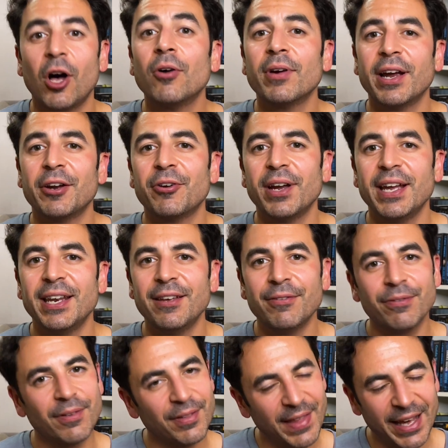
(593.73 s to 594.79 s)
All right,
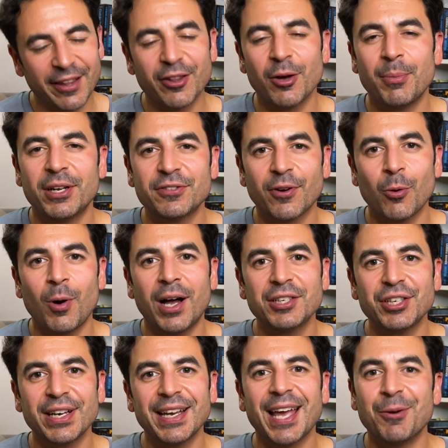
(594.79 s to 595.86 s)
creative, thanks so much for
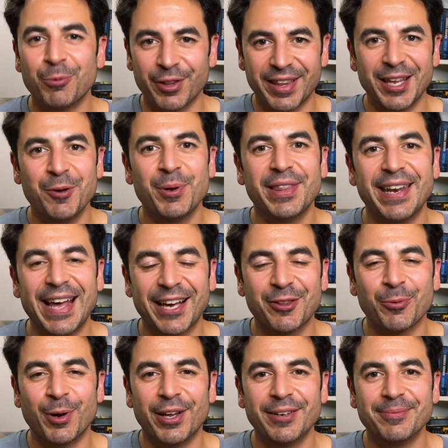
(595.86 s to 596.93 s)
watching and we'll see you in the next
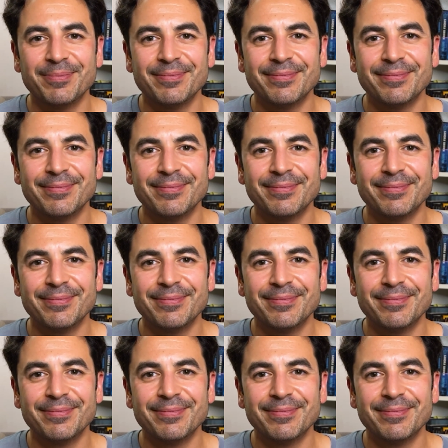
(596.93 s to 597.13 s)
one.